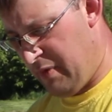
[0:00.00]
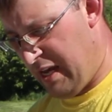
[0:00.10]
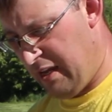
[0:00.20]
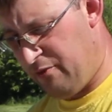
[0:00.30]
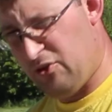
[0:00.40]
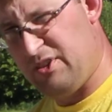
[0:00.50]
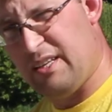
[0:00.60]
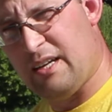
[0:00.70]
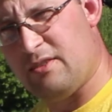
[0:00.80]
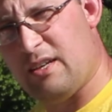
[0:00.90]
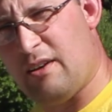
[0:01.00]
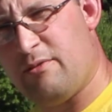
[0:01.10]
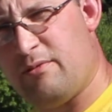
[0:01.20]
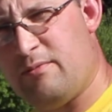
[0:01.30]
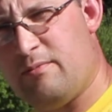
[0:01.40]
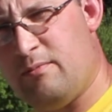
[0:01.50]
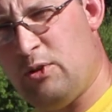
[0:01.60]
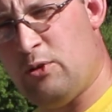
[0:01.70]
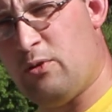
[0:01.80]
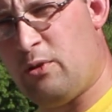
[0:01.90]
And if you see that stuff,
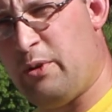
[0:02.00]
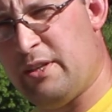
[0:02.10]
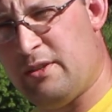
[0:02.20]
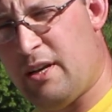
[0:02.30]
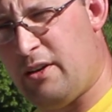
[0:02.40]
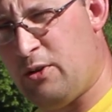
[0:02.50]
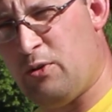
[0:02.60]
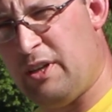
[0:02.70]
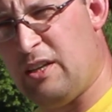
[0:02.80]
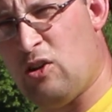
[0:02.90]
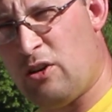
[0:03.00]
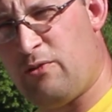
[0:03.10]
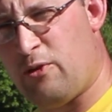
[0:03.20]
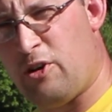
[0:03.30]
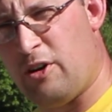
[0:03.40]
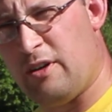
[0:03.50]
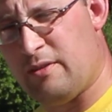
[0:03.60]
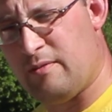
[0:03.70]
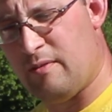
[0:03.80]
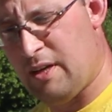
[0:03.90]
you know the queen's there. You don't need to look for her
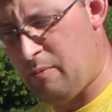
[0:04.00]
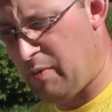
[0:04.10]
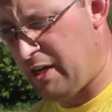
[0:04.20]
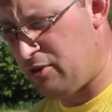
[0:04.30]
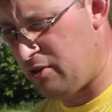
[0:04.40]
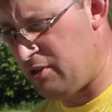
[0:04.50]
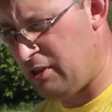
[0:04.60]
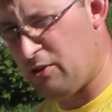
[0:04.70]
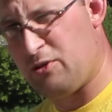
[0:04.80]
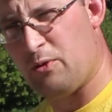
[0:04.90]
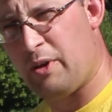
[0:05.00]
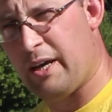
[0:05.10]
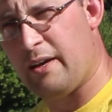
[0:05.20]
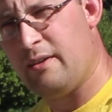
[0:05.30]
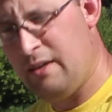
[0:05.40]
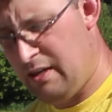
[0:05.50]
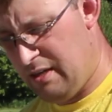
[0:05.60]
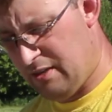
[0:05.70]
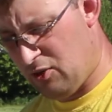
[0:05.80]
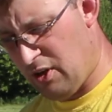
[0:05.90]
and make sure she looks okay.
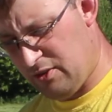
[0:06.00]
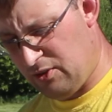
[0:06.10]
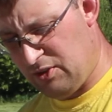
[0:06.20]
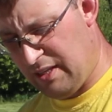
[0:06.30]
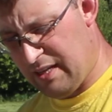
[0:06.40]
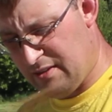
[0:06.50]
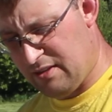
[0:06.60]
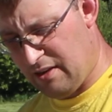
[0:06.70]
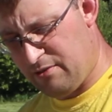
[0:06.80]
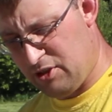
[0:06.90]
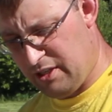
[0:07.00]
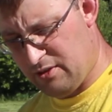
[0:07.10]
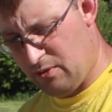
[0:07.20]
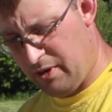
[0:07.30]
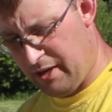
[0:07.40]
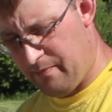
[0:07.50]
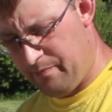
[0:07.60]
As long as you see that stuff, she is okay.